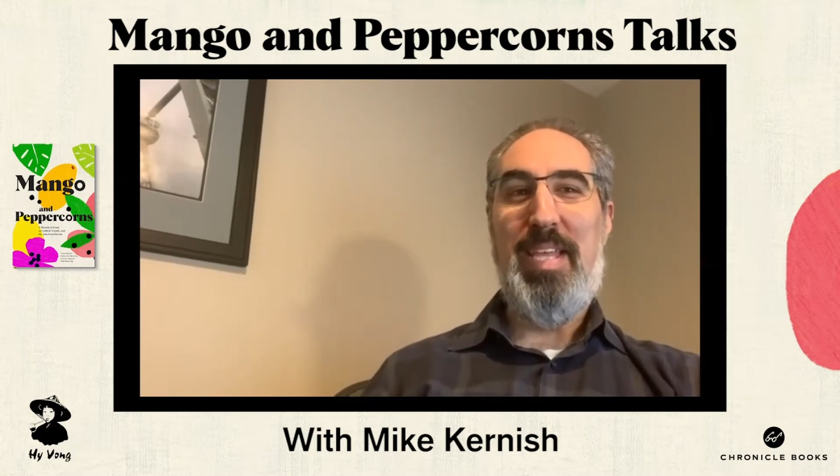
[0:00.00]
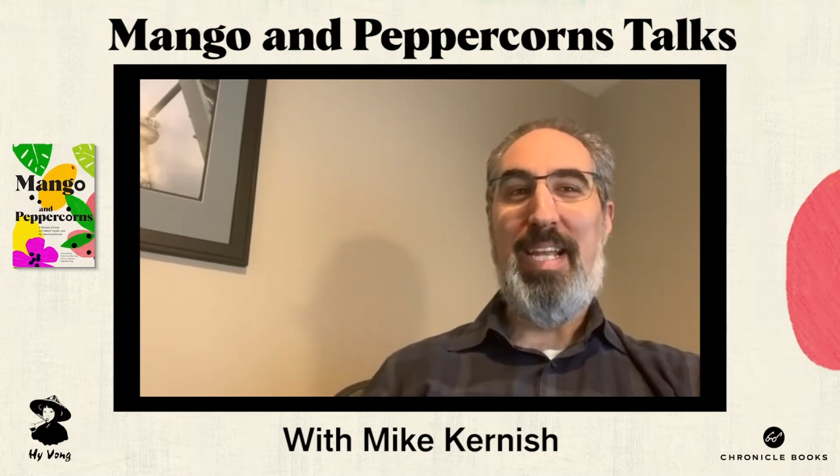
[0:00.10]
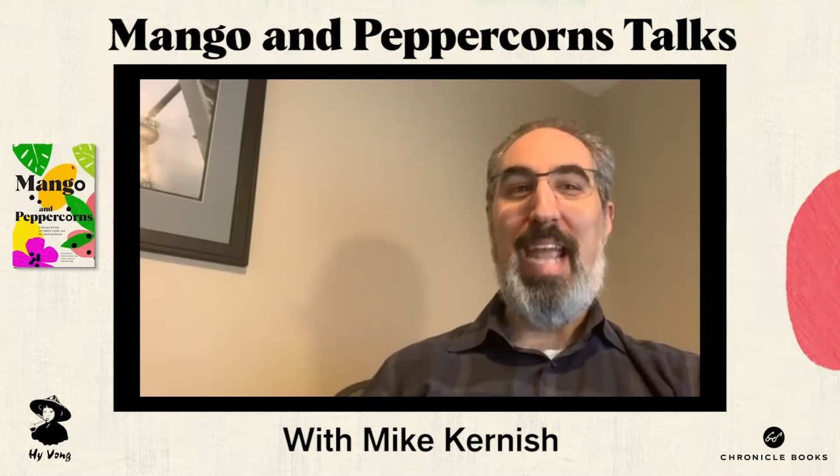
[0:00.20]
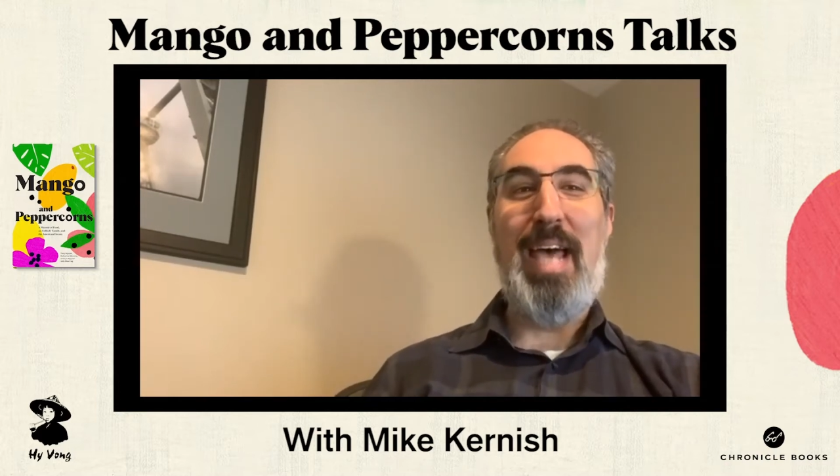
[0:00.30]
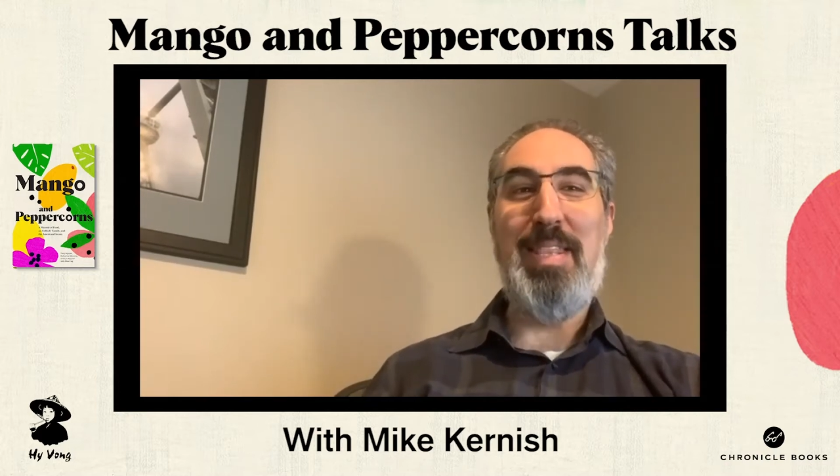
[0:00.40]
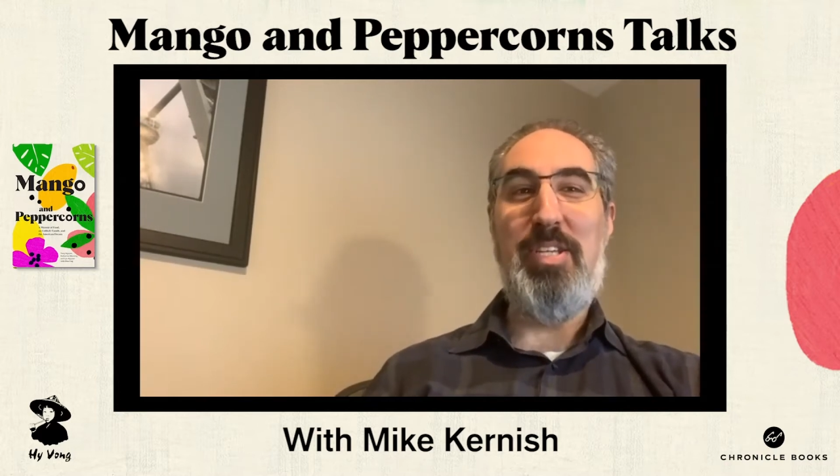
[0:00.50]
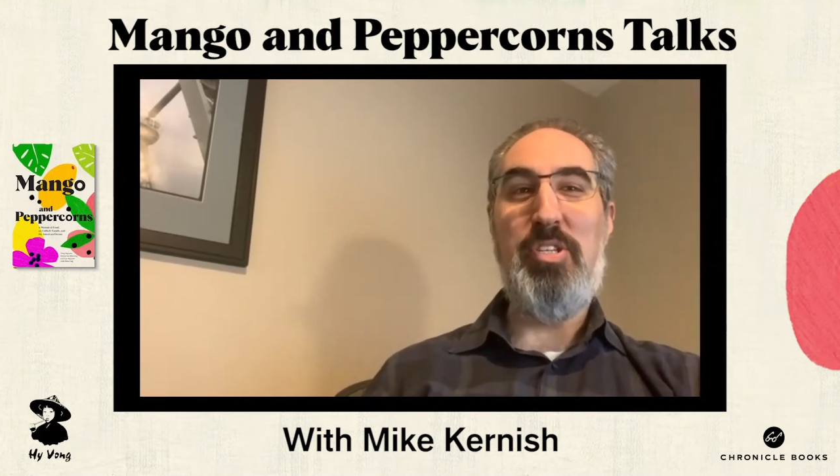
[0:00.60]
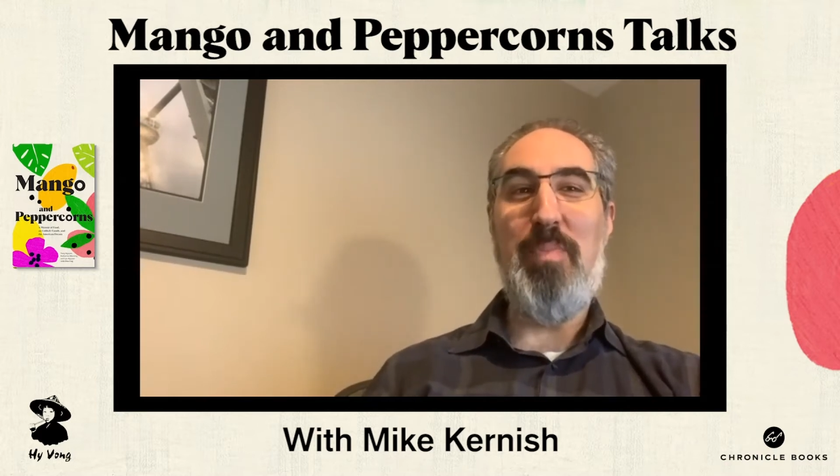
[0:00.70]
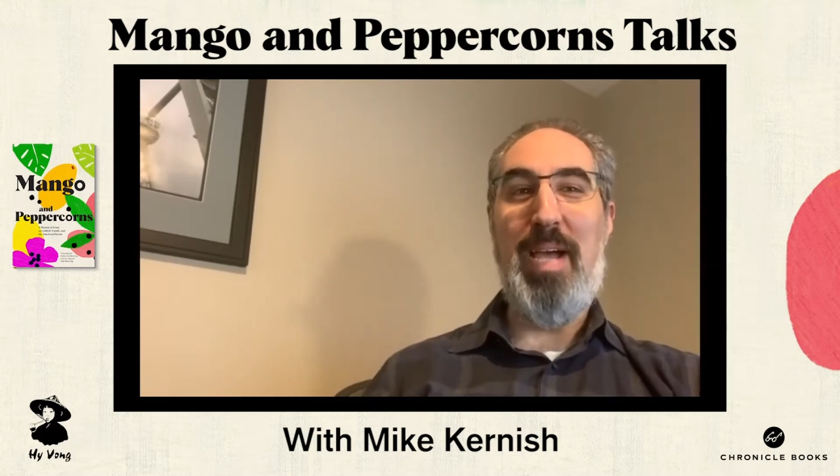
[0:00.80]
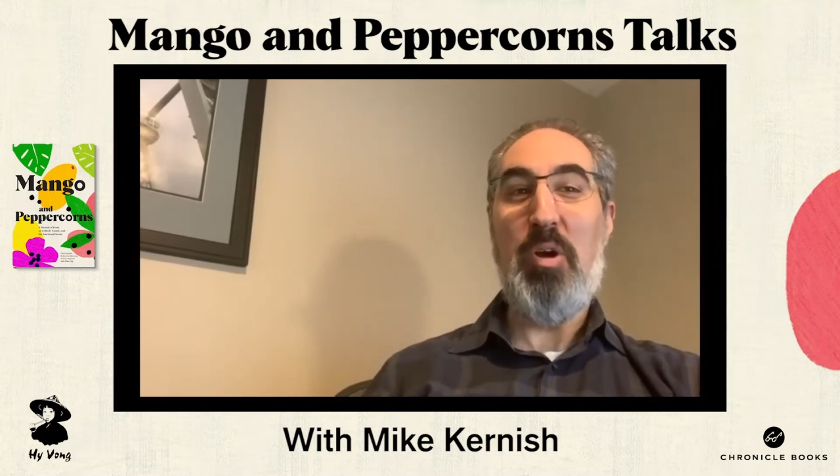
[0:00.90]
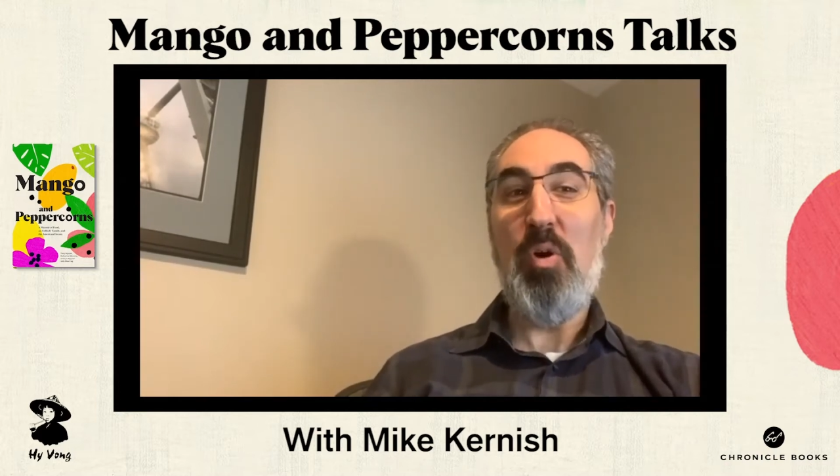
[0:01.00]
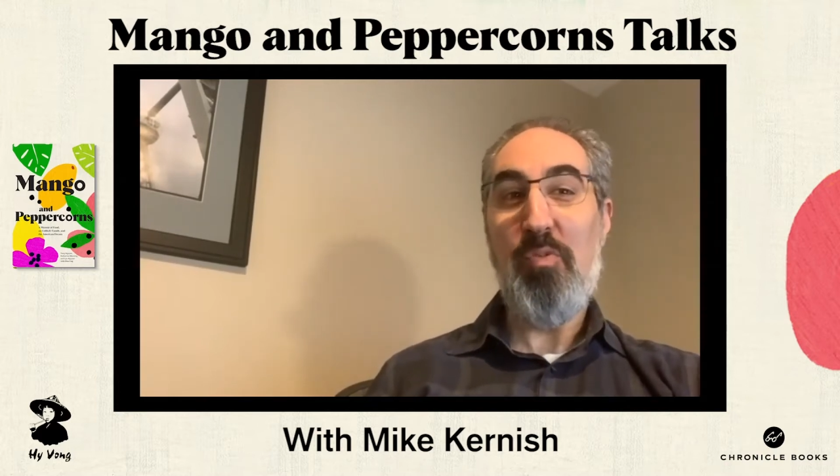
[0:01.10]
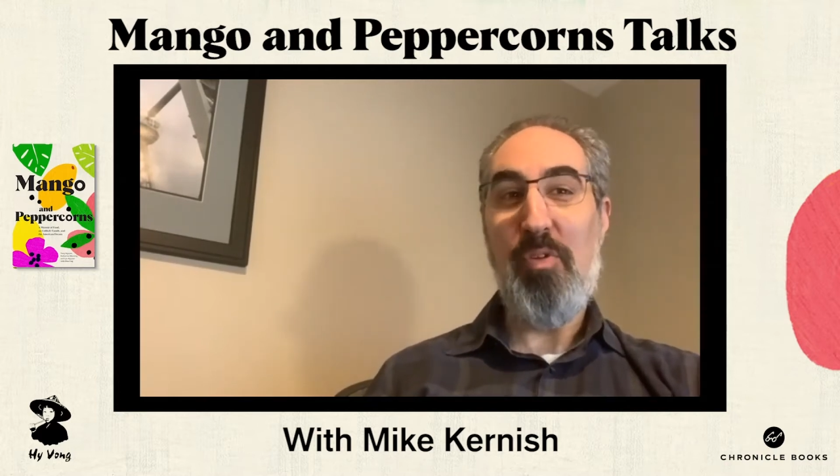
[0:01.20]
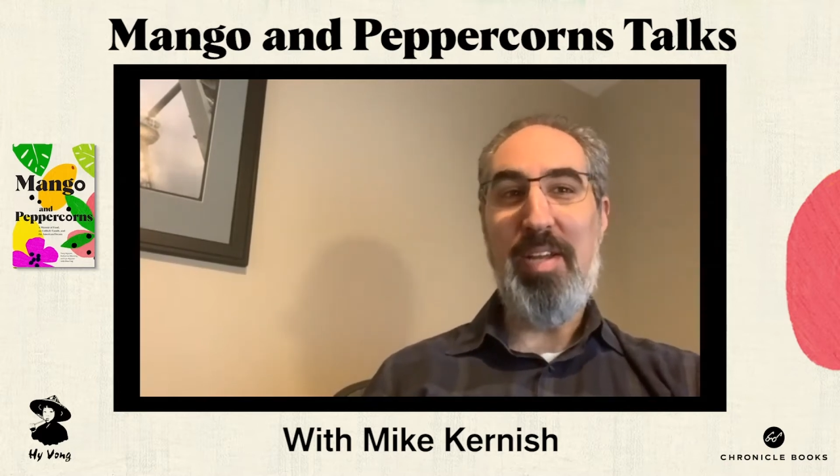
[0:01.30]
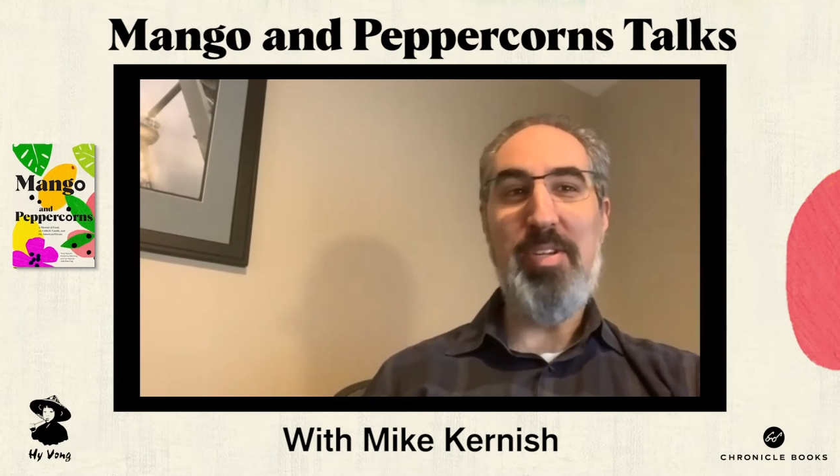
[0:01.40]
Kathy to my
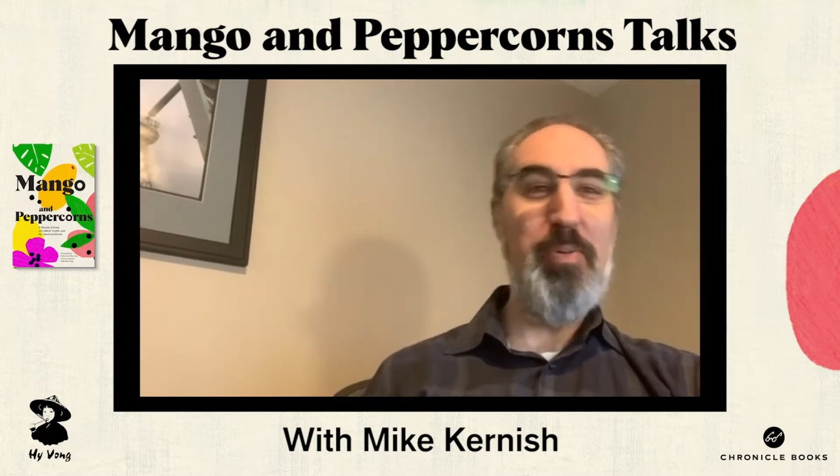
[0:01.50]
girlfriend,